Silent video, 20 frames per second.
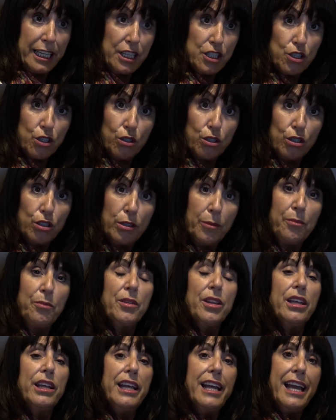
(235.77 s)
door,
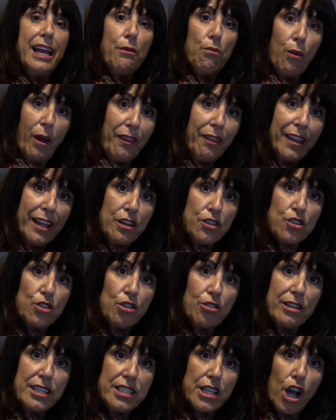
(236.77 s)
when that
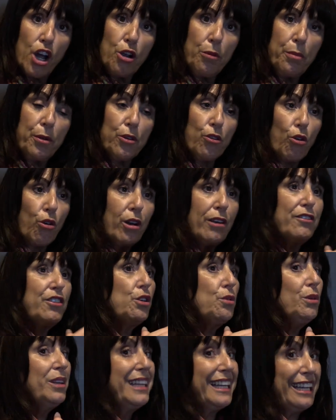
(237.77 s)
door is open or if
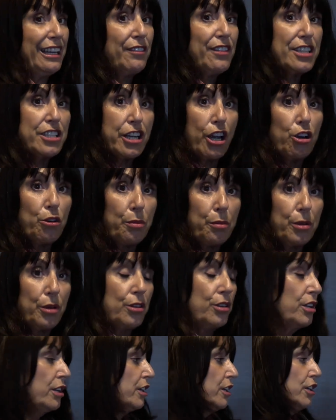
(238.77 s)
you leave it
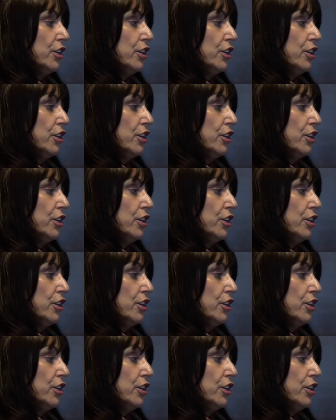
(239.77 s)
open,